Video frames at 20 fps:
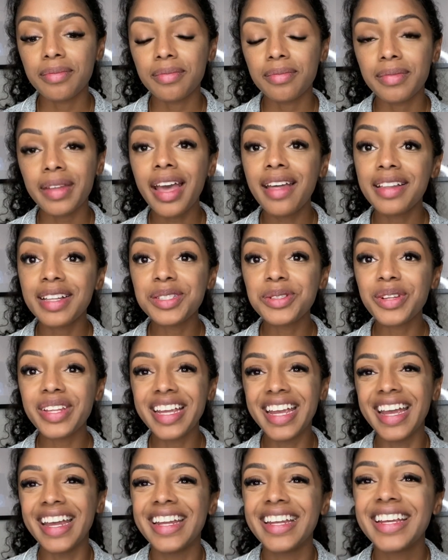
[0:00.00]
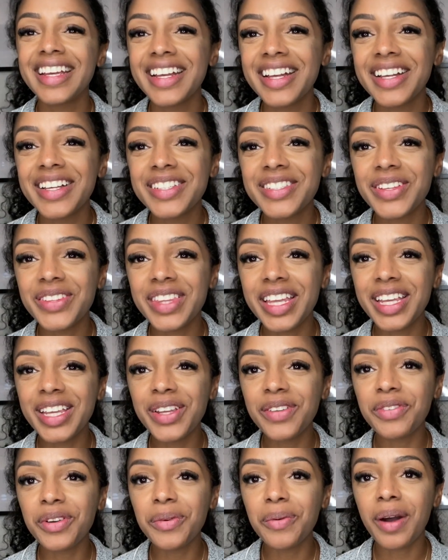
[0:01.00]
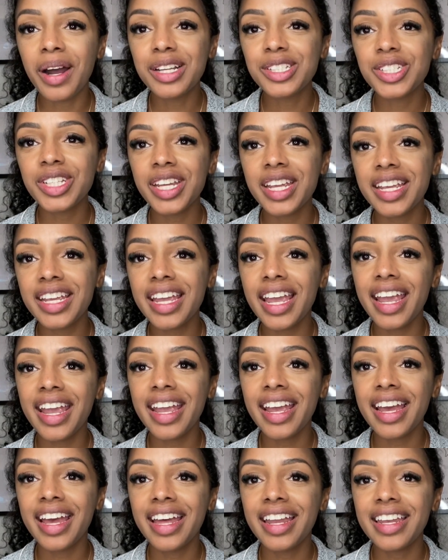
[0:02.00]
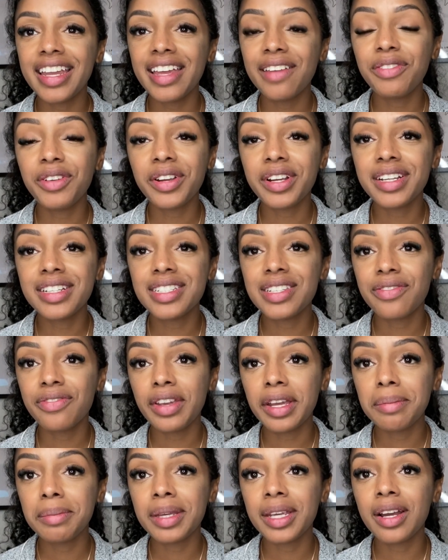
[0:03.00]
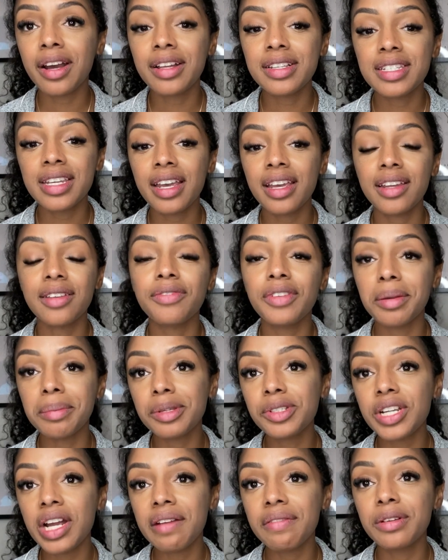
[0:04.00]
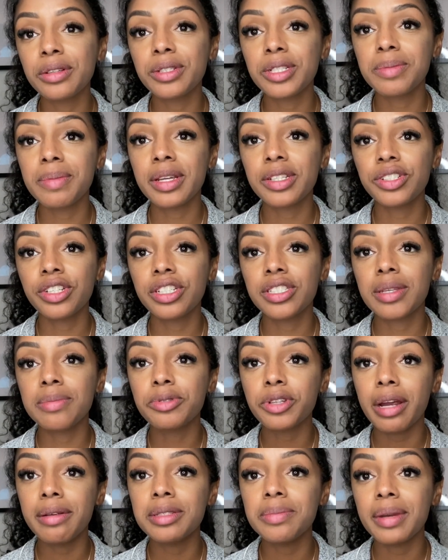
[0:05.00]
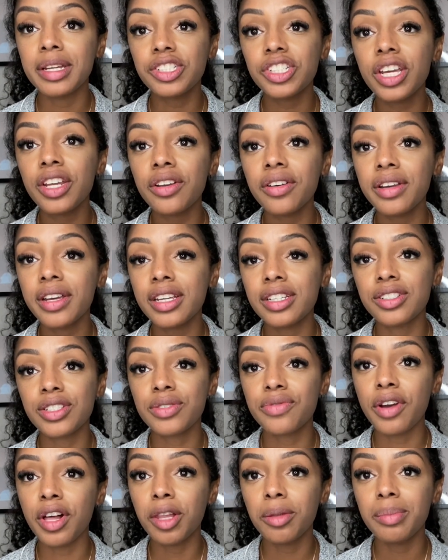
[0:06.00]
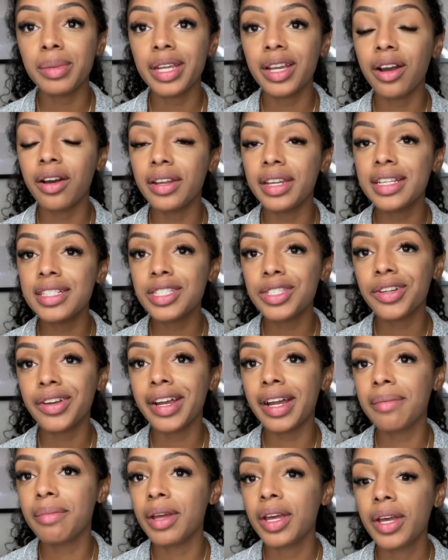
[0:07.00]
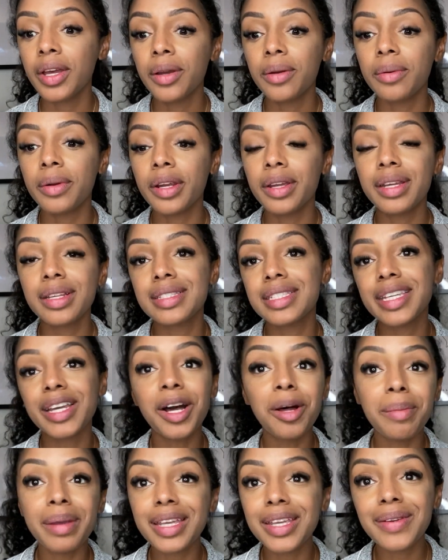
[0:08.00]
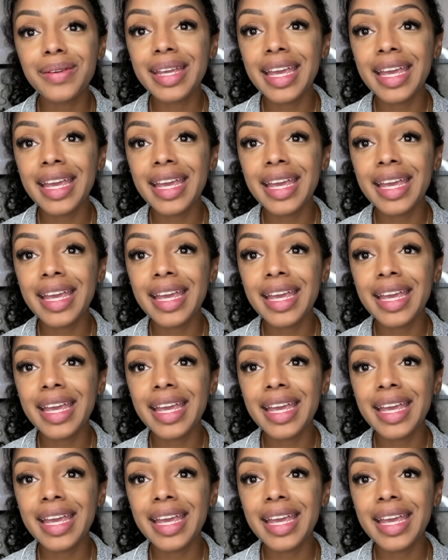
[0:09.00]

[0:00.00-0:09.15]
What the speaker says: Yeah, that's really good. So thank you for watching, and if you're into family content and family travel, just make sure you subscribe to my channel and just follow me on Instagram, where you can see all my cute